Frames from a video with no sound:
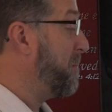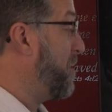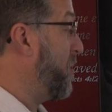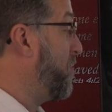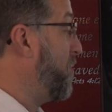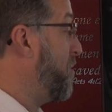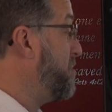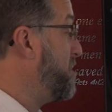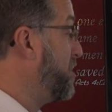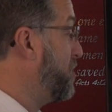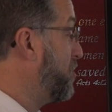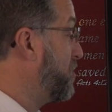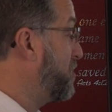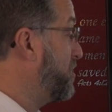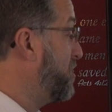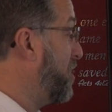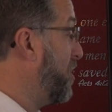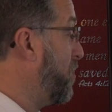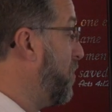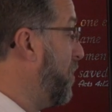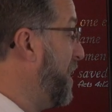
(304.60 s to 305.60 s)
But when we look at
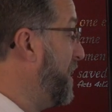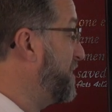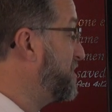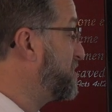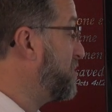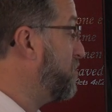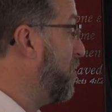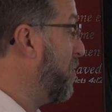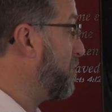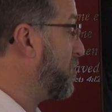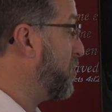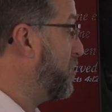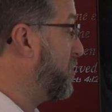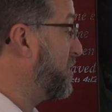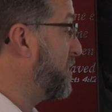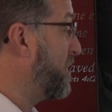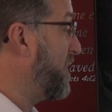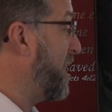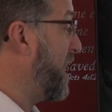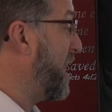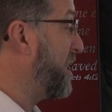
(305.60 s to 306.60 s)
the equation, what we're
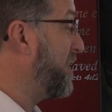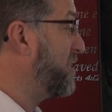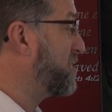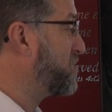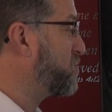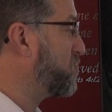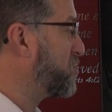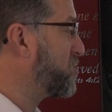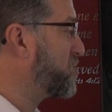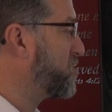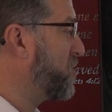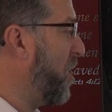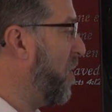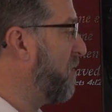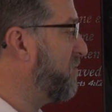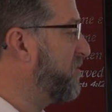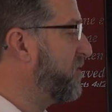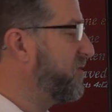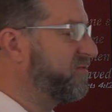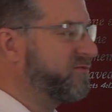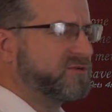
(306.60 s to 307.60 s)
looking at is we're
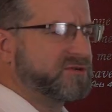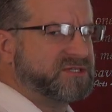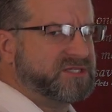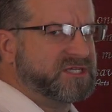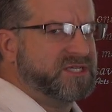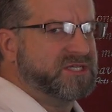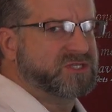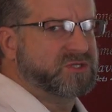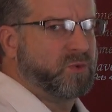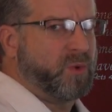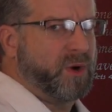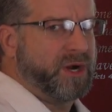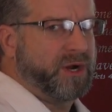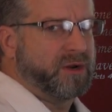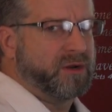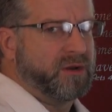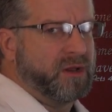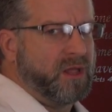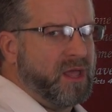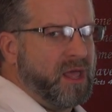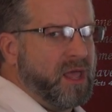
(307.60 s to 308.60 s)
solving for c
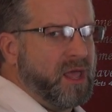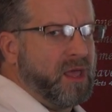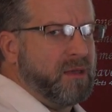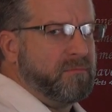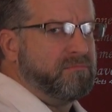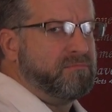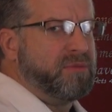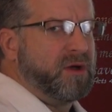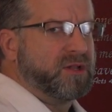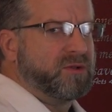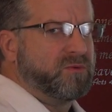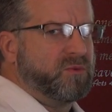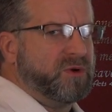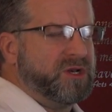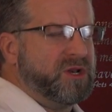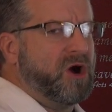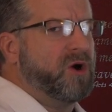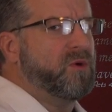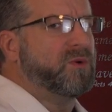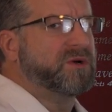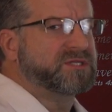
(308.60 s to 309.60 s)
squared. But we
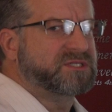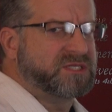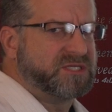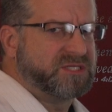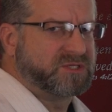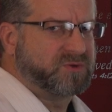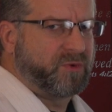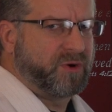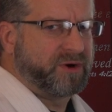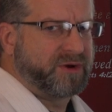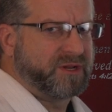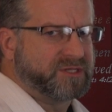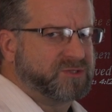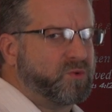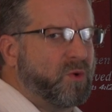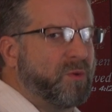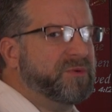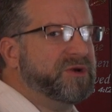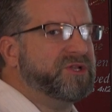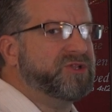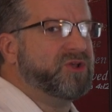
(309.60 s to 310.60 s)
know what c squared is.
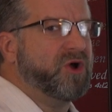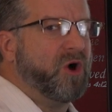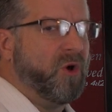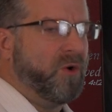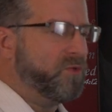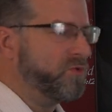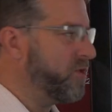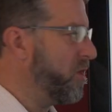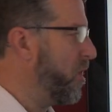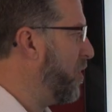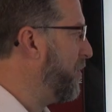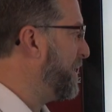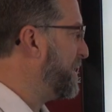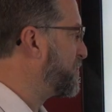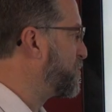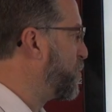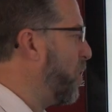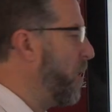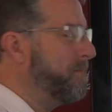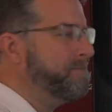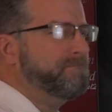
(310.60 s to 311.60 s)
What we don't know
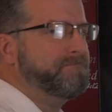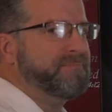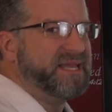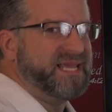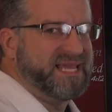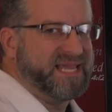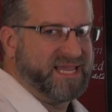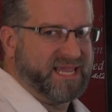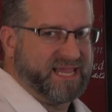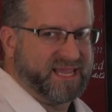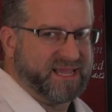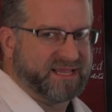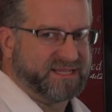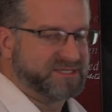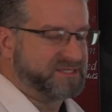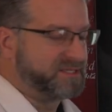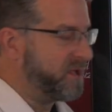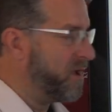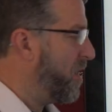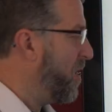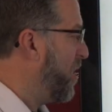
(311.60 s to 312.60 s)
is what b
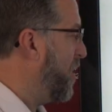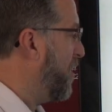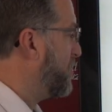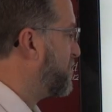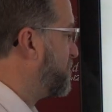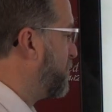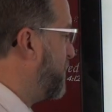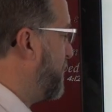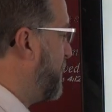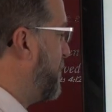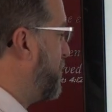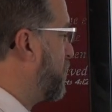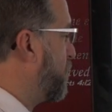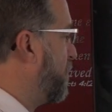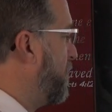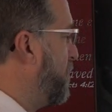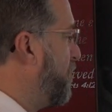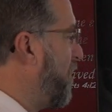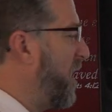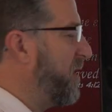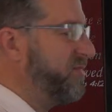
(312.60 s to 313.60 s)
is. So we need to
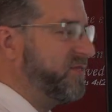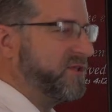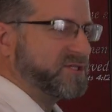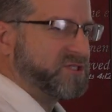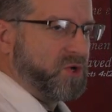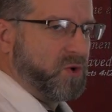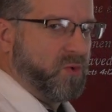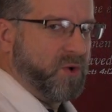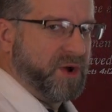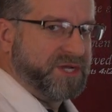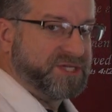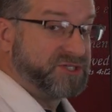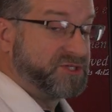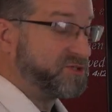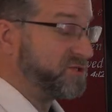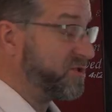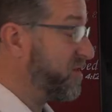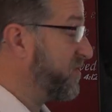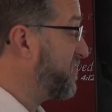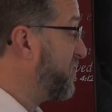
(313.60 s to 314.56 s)
rewrite this equation. So the